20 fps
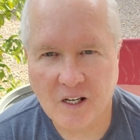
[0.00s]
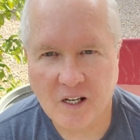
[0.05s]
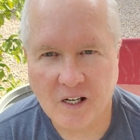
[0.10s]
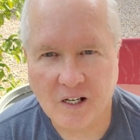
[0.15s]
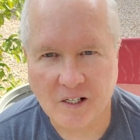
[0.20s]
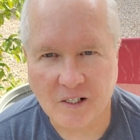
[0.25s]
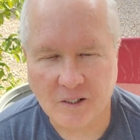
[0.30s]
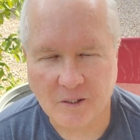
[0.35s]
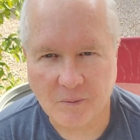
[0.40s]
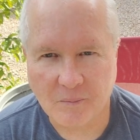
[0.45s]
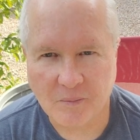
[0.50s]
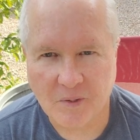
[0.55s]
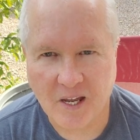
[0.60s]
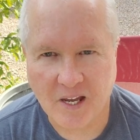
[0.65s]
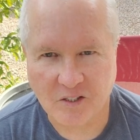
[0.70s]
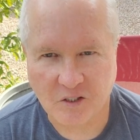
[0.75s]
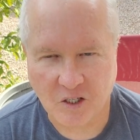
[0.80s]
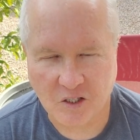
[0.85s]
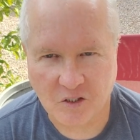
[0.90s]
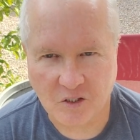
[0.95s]

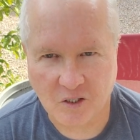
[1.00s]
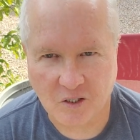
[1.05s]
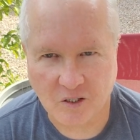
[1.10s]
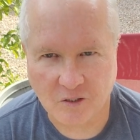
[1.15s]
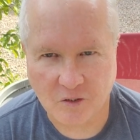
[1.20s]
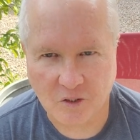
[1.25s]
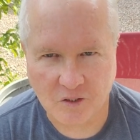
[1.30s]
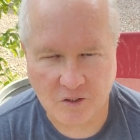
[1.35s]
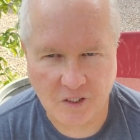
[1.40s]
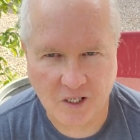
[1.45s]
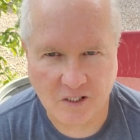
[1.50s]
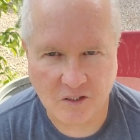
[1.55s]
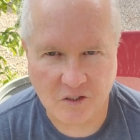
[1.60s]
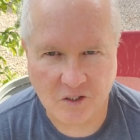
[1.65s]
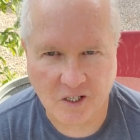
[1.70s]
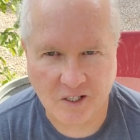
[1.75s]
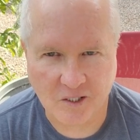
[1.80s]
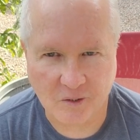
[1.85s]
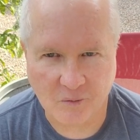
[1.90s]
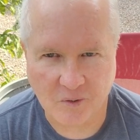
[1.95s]
SSR, sustained
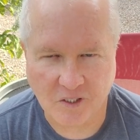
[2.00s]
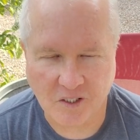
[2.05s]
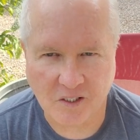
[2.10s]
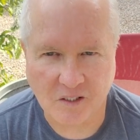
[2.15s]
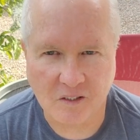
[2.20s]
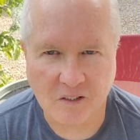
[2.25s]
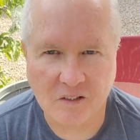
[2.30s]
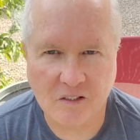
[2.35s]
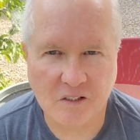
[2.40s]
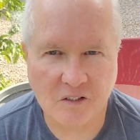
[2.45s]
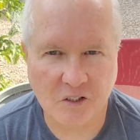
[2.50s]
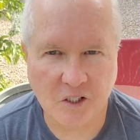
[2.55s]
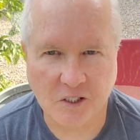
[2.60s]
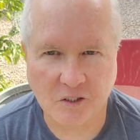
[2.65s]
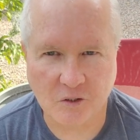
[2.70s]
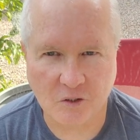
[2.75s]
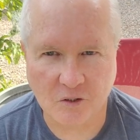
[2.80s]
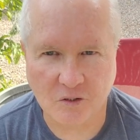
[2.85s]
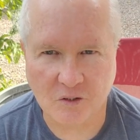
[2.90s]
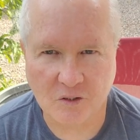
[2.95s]
silent reading,
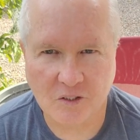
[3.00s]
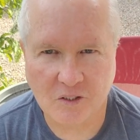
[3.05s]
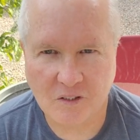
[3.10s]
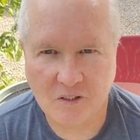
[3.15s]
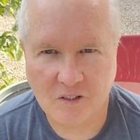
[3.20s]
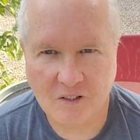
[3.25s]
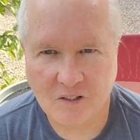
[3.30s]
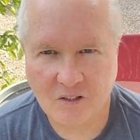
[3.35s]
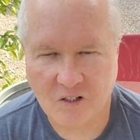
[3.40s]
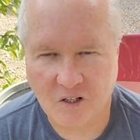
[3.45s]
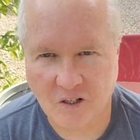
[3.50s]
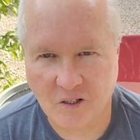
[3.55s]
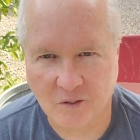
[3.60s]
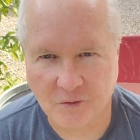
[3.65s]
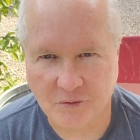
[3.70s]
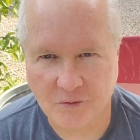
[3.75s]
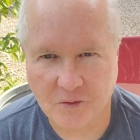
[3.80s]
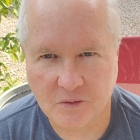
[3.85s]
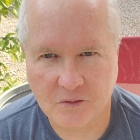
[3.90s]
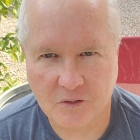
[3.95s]
teachers called
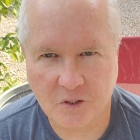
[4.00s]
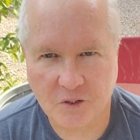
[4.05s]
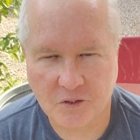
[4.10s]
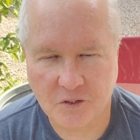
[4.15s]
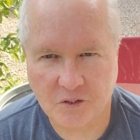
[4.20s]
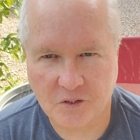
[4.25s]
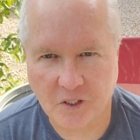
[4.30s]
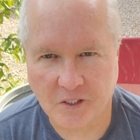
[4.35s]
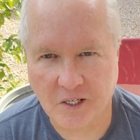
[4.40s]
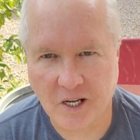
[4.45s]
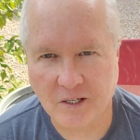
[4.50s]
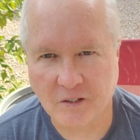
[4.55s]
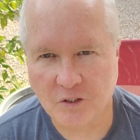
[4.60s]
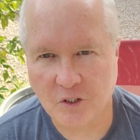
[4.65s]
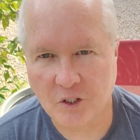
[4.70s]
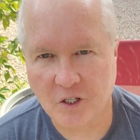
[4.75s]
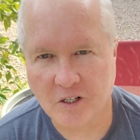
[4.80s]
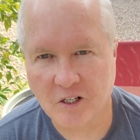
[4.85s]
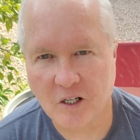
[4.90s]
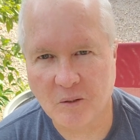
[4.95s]
sit down,
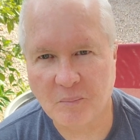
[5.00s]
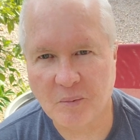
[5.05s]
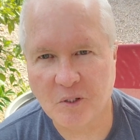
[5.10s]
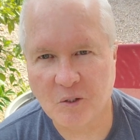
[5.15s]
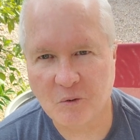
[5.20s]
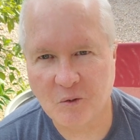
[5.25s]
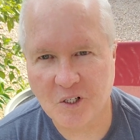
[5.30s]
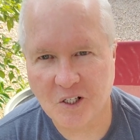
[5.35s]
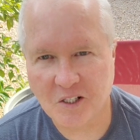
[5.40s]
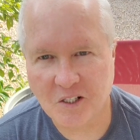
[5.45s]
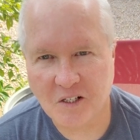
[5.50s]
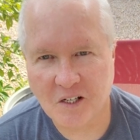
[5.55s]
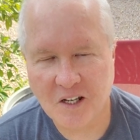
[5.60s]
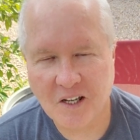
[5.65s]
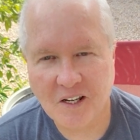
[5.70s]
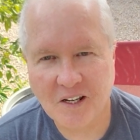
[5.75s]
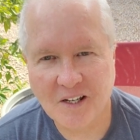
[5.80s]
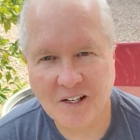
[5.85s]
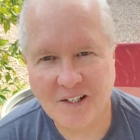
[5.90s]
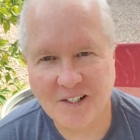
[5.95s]
shut up, and read.
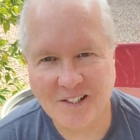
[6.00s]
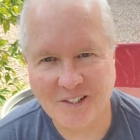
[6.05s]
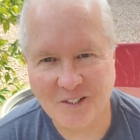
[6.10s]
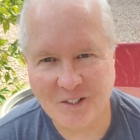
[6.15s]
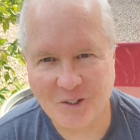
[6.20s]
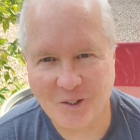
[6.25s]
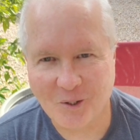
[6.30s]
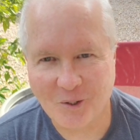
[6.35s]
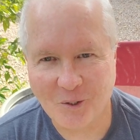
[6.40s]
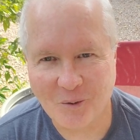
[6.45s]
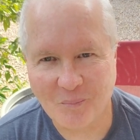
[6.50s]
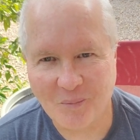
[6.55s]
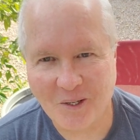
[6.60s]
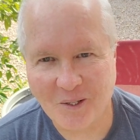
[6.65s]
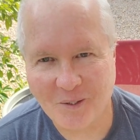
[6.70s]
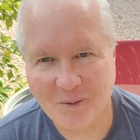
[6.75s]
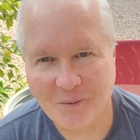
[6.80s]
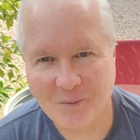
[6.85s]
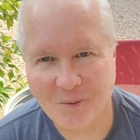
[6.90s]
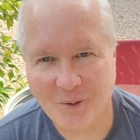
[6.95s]
And so,
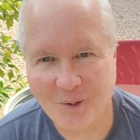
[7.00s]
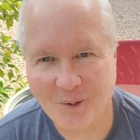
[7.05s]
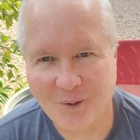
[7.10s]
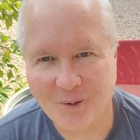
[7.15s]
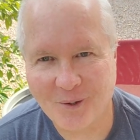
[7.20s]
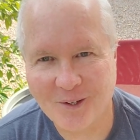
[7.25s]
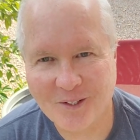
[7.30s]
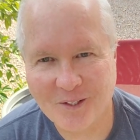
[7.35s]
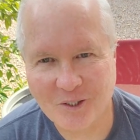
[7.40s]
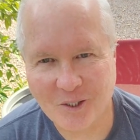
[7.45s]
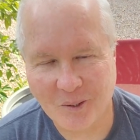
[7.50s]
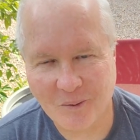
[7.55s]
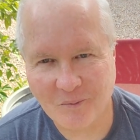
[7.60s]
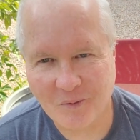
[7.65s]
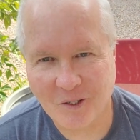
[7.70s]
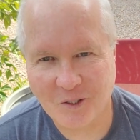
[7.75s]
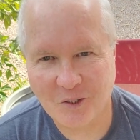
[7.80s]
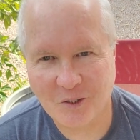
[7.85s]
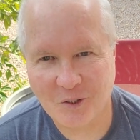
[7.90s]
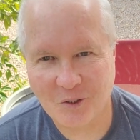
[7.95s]
but for some of
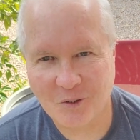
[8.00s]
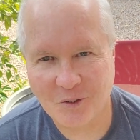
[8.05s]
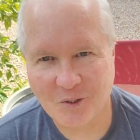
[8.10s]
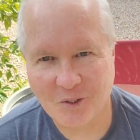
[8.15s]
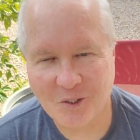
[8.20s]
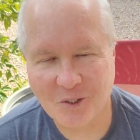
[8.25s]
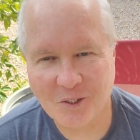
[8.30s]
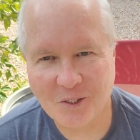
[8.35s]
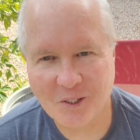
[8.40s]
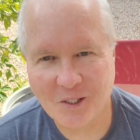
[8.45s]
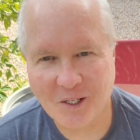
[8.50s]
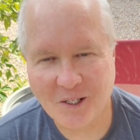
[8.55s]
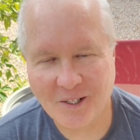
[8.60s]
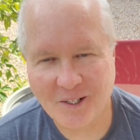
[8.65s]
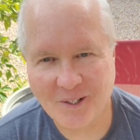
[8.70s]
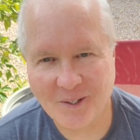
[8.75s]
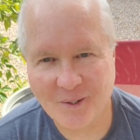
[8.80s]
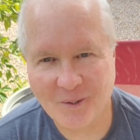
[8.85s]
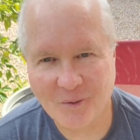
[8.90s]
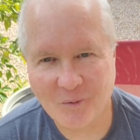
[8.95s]
our students,
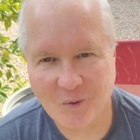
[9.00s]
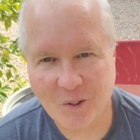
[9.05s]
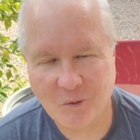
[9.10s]
we